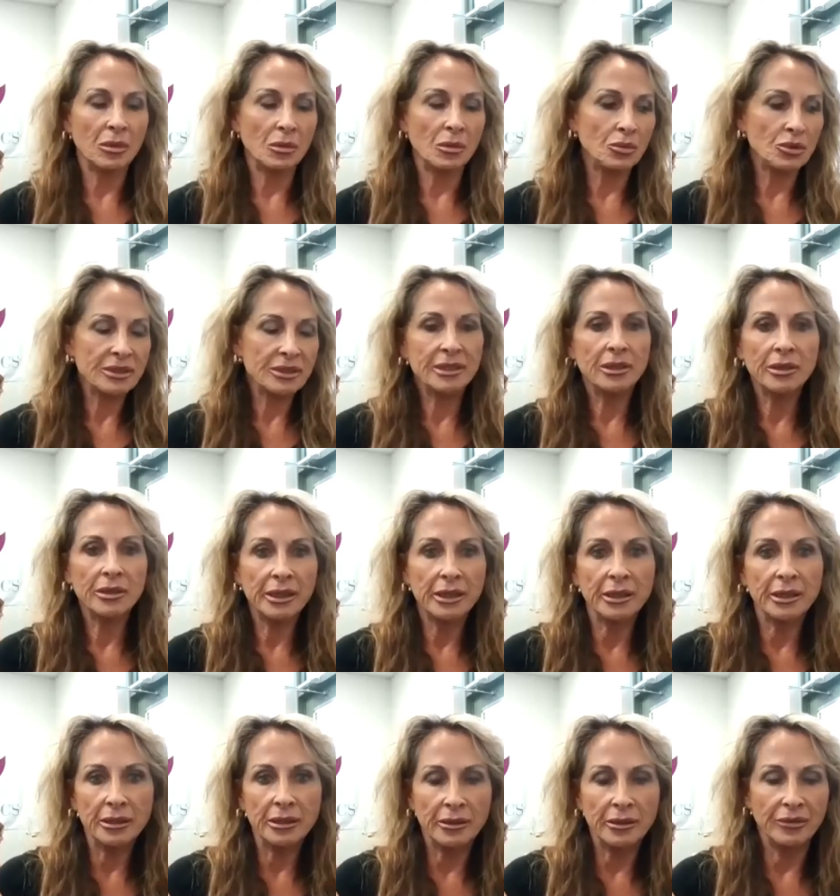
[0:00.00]

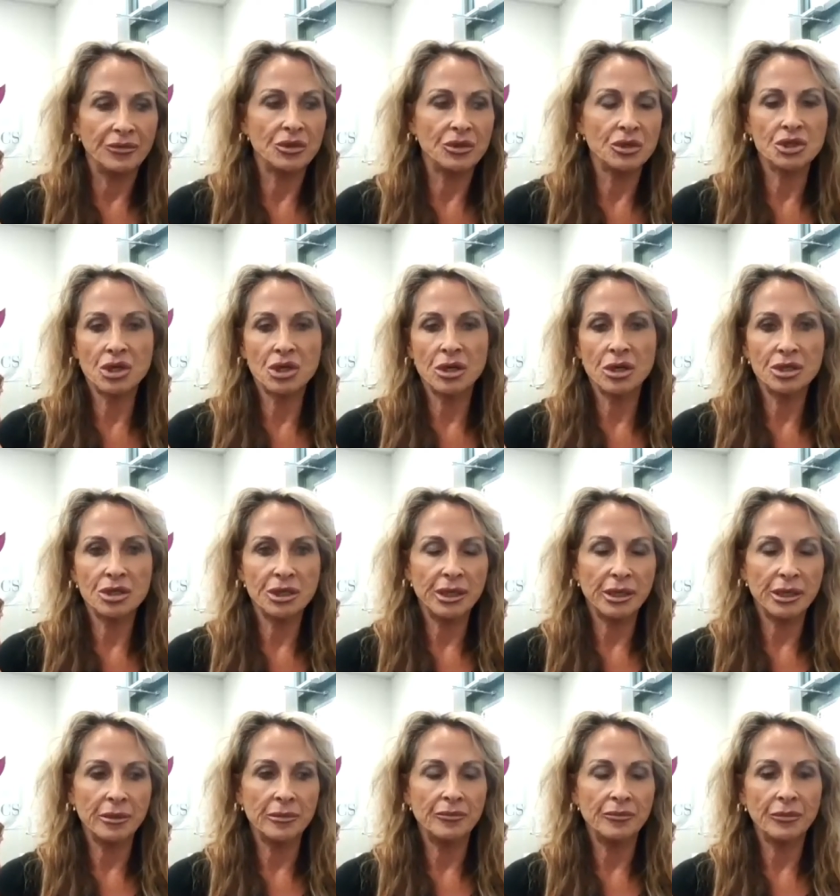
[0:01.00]
Brazilian, if you're
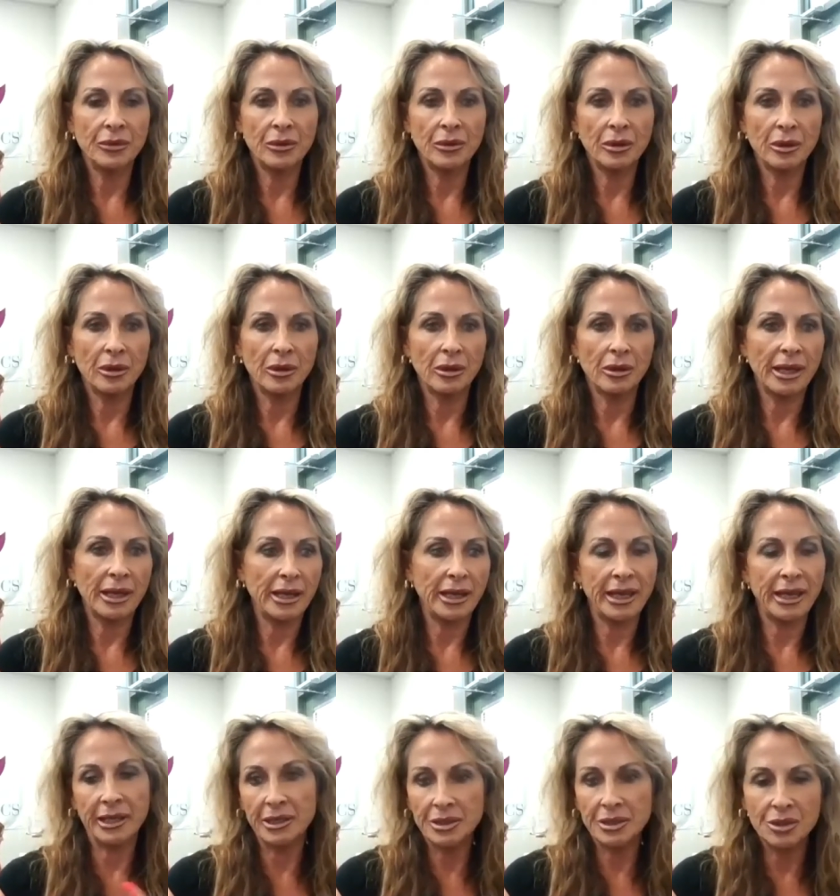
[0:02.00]
charging
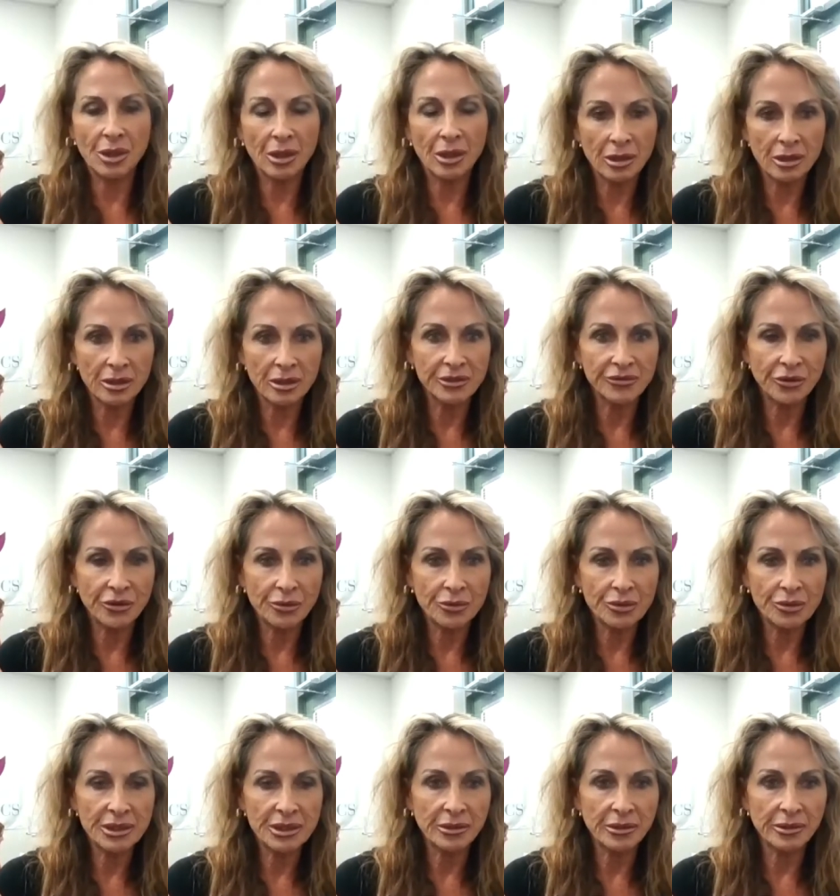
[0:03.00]
$80 for a
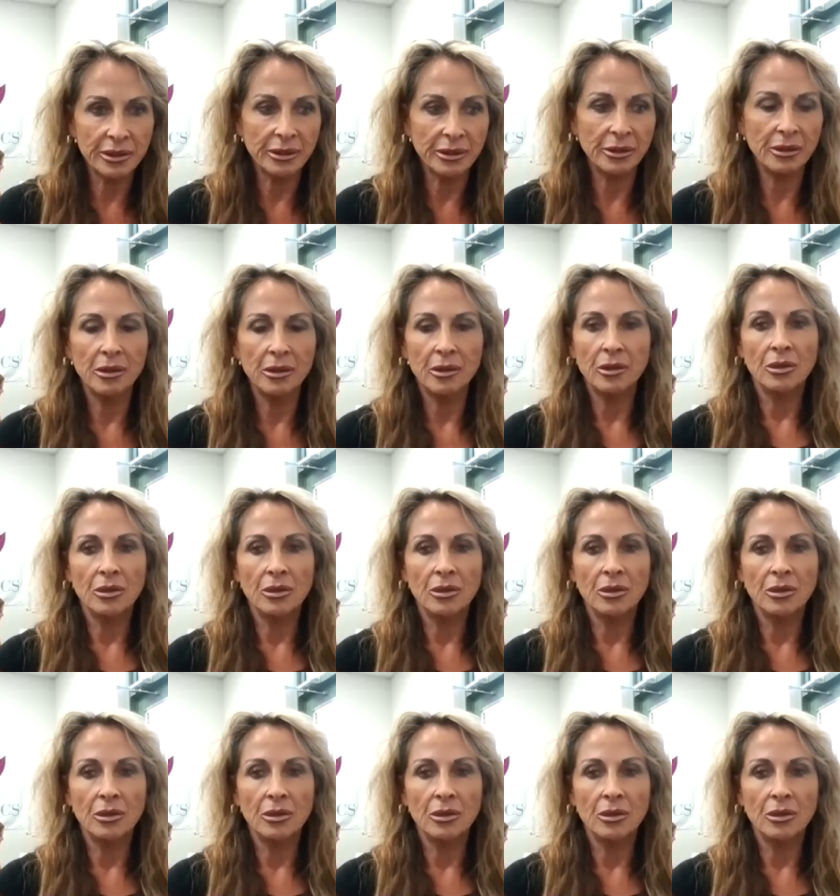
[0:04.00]
Brazilian,